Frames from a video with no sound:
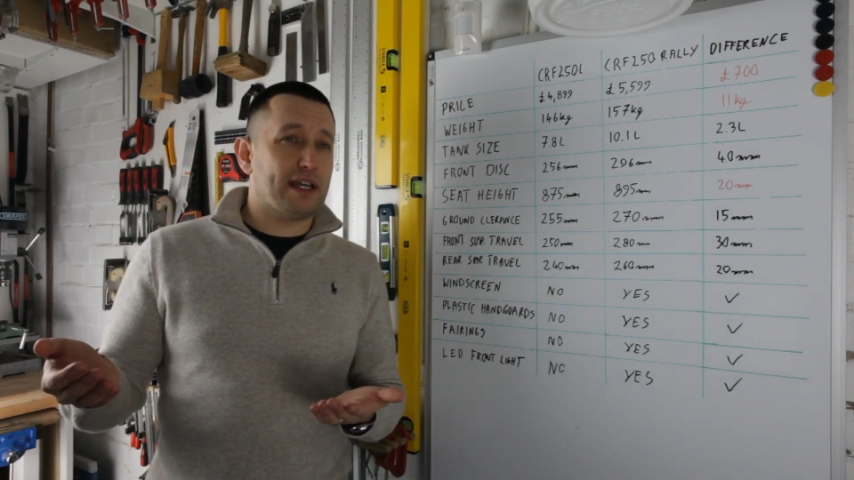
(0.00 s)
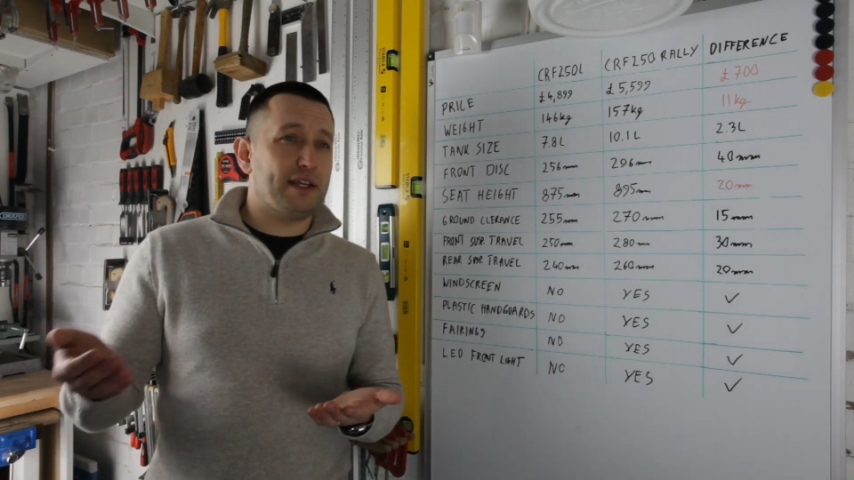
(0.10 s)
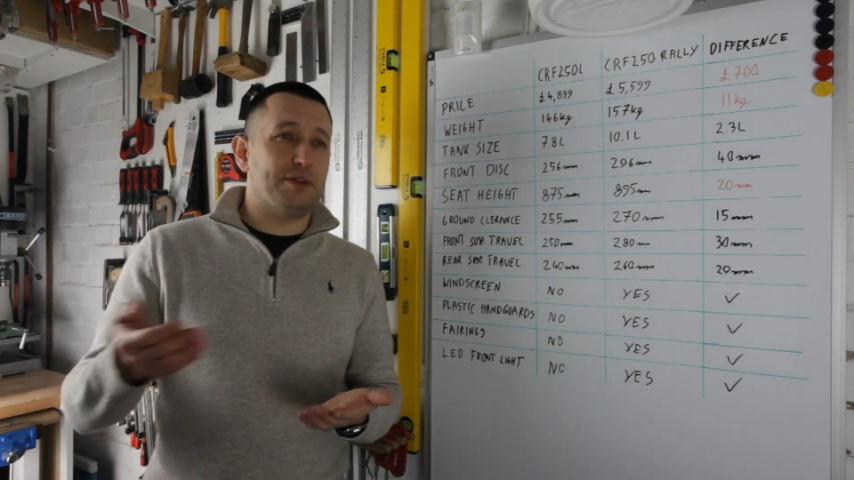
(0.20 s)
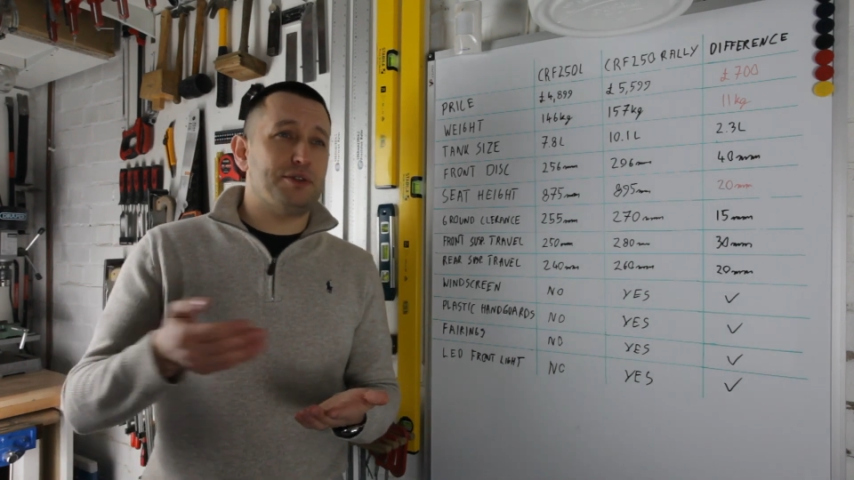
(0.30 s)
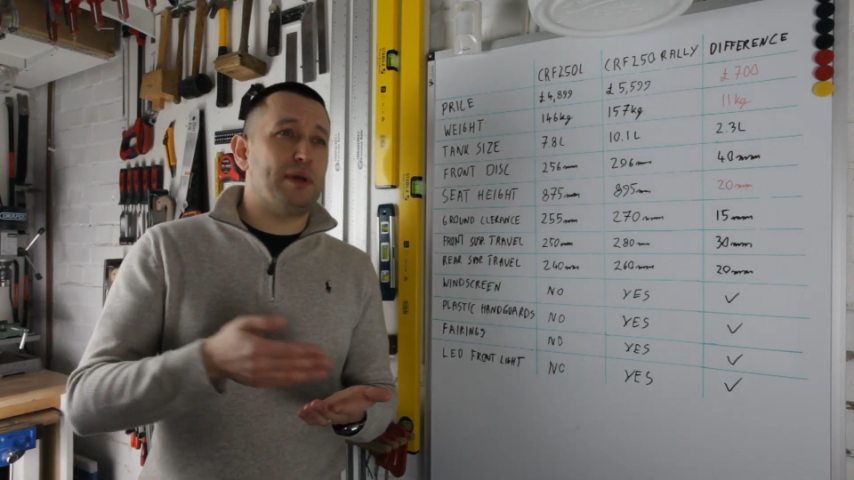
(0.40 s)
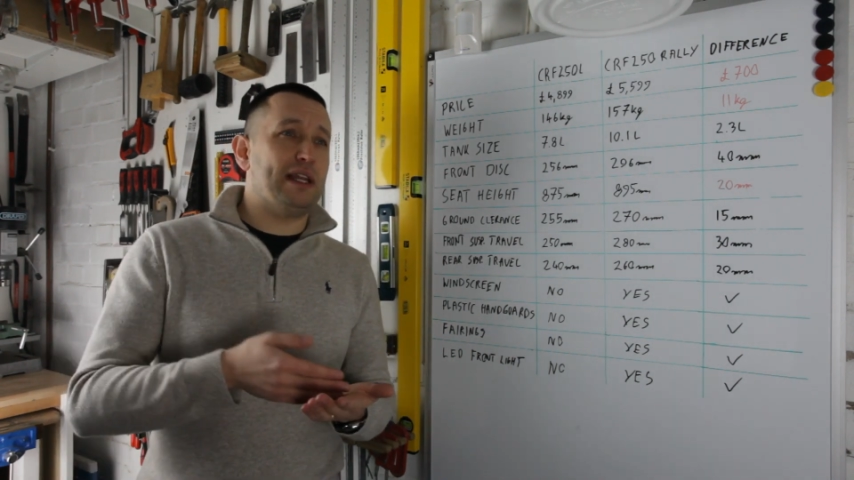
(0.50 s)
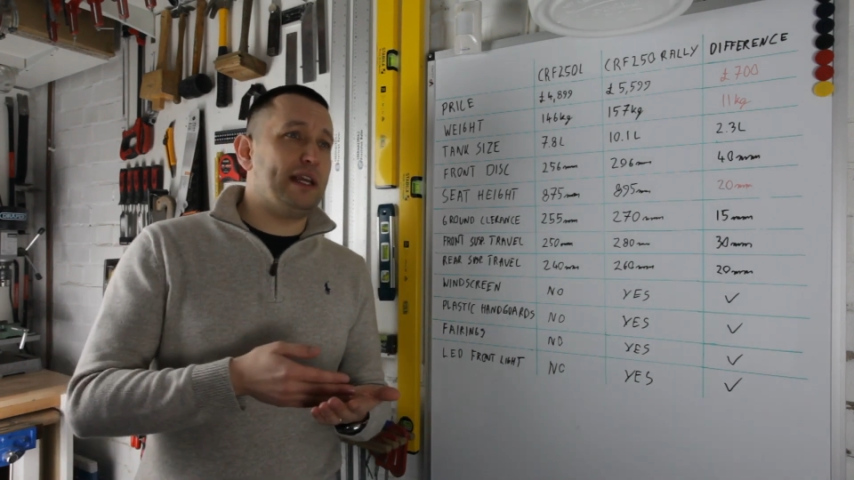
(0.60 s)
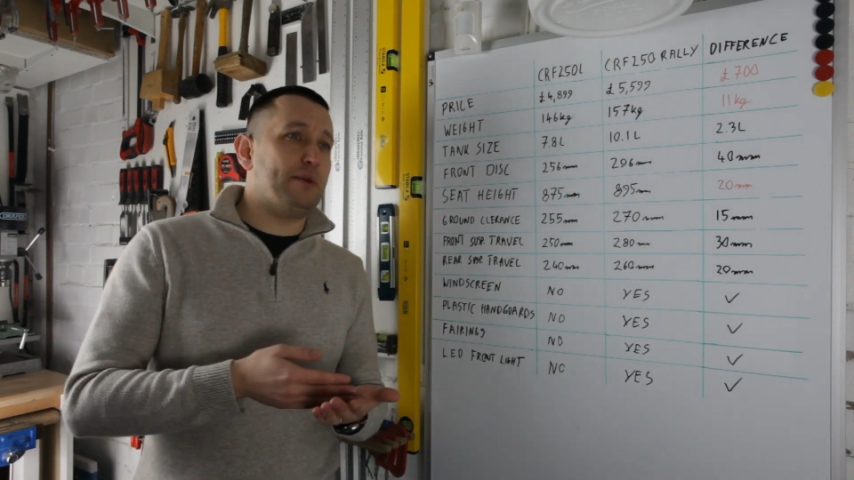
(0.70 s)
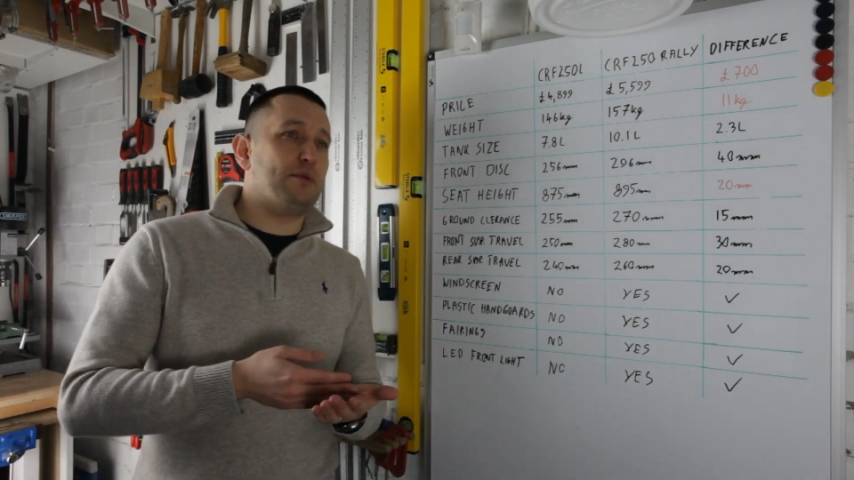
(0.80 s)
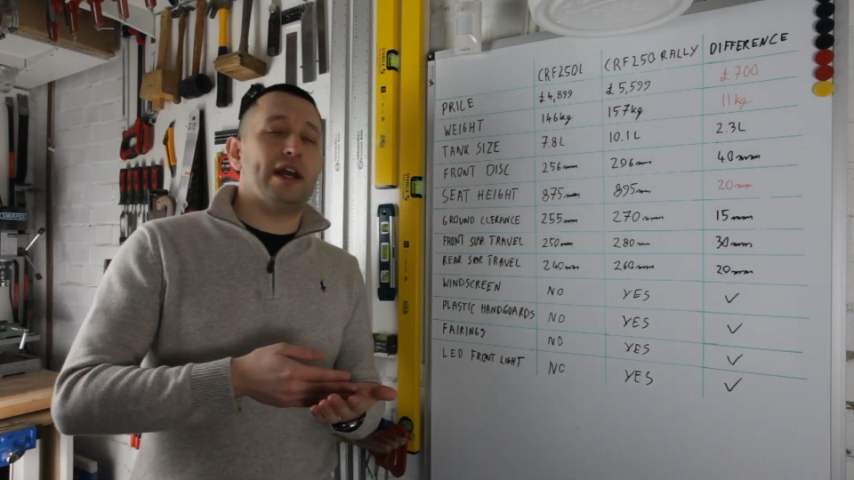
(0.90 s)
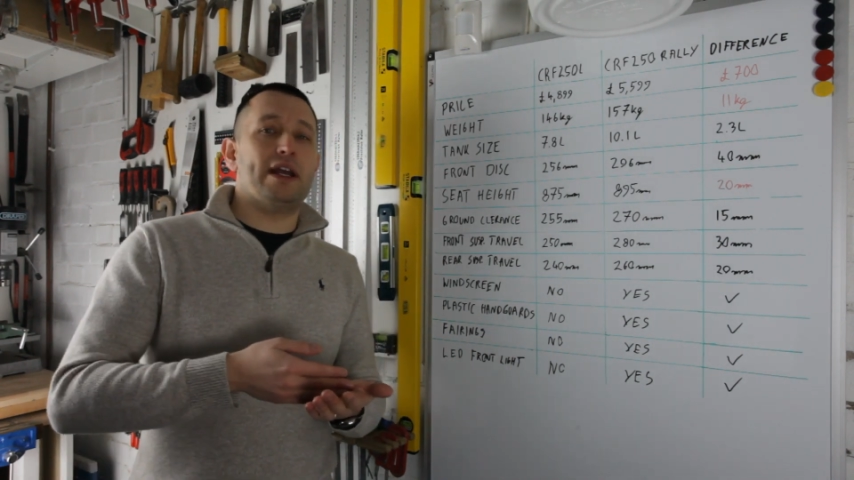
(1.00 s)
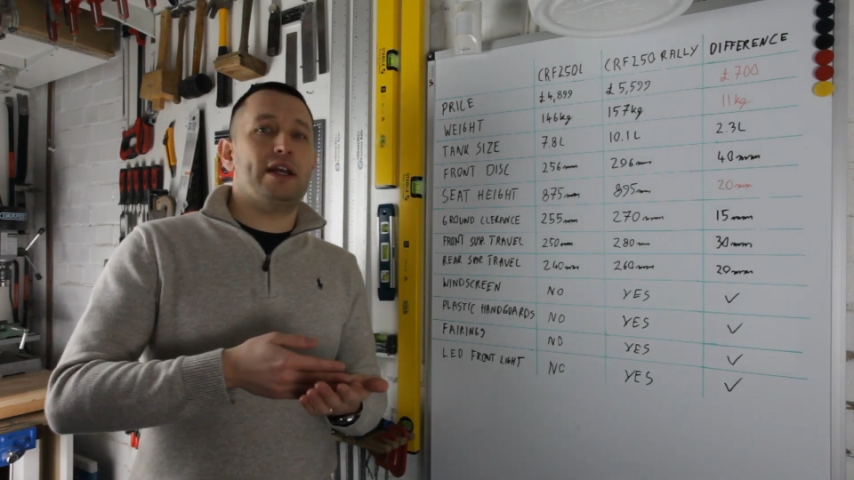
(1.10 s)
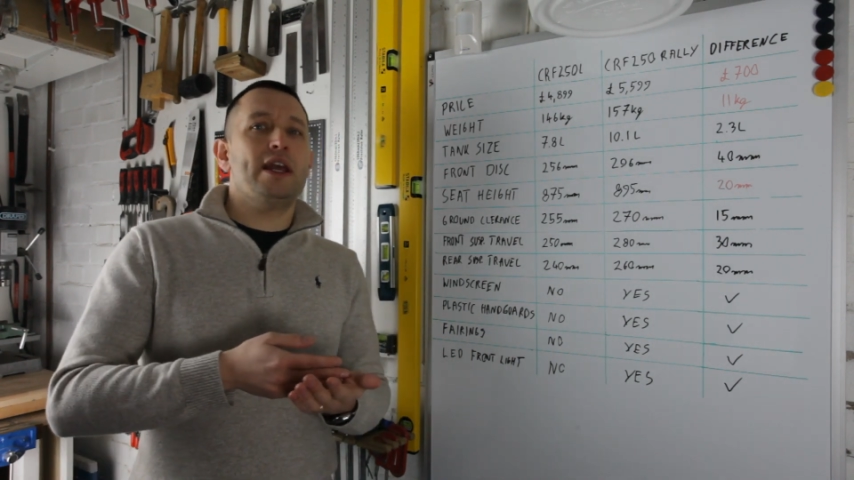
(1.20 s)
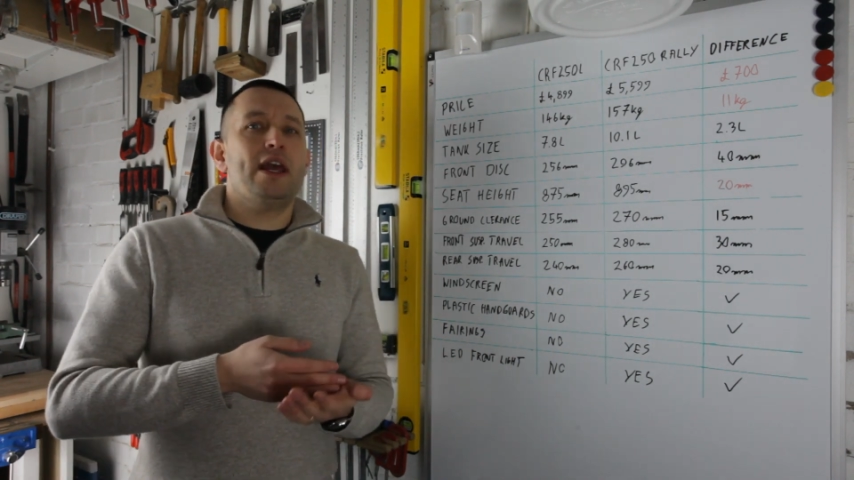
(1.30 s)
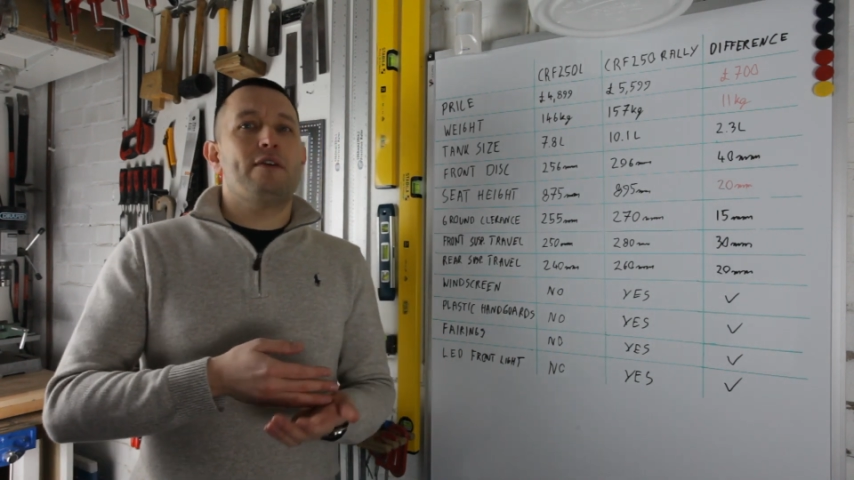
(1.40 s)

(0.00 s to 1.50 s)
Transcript: I usually wear